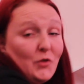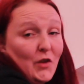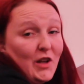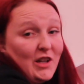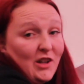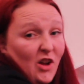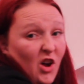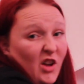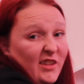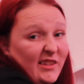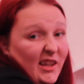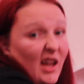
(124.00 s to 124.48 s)

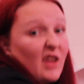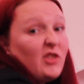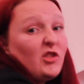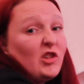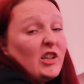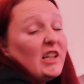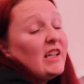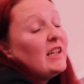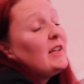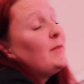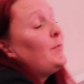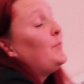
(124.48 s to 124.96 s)
Nice
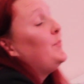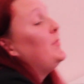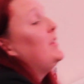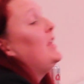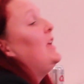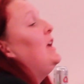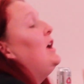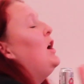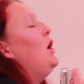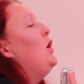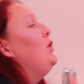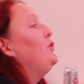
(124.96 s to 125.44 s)
actually.
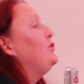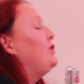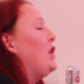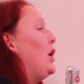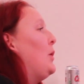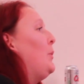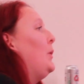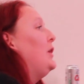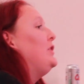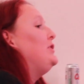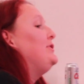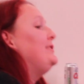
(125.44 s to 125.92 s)

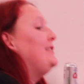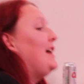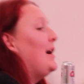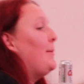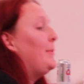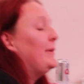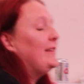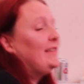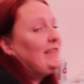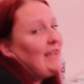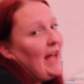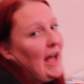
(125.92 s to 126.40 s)
So what usually
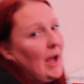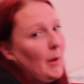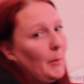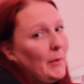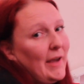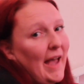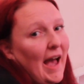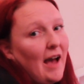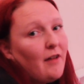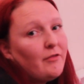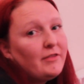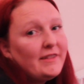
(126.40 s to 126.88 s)
happens now,
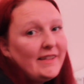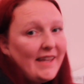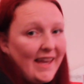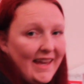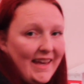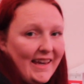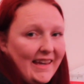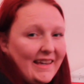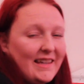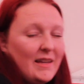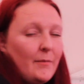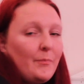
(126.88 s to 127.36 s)
we have
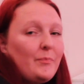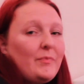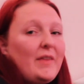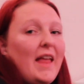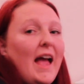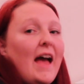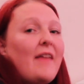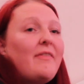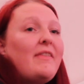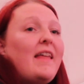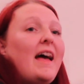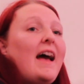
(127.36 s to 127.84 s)
tea
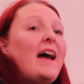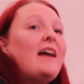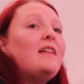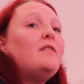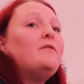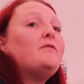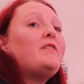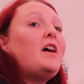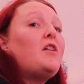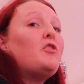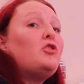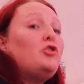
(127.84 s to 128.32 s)
and
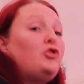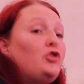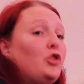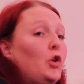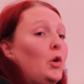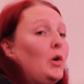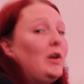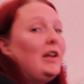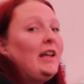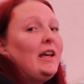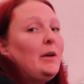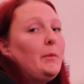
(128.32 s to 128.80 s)
then very
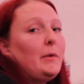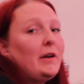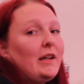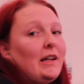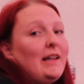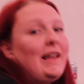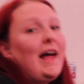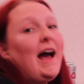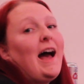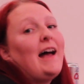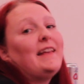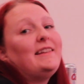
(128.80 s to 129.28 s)
shortly we're
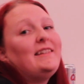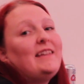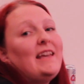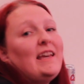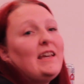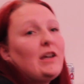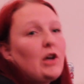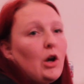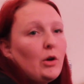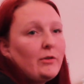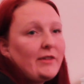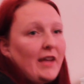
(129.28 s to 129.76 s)
going to let our
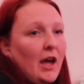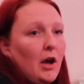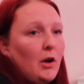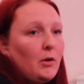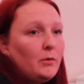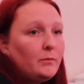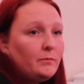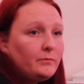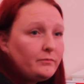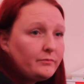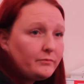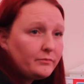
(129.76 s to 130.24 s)
tea go
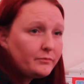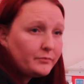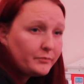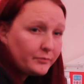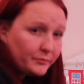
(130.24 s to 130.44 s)
down.